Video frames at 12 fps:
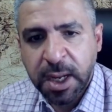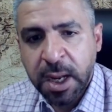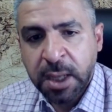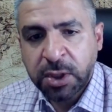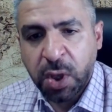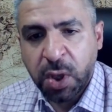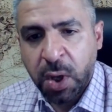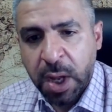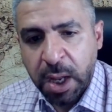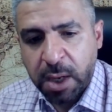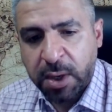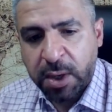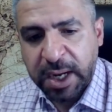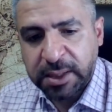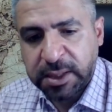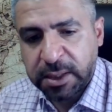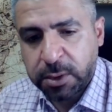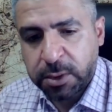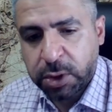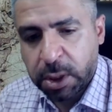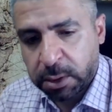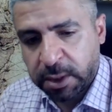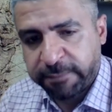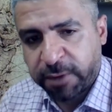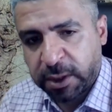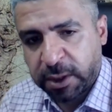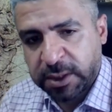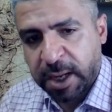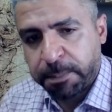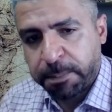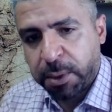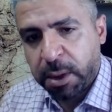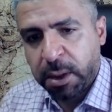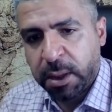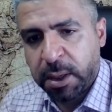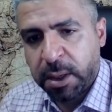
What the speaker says: So you can see in children, for example,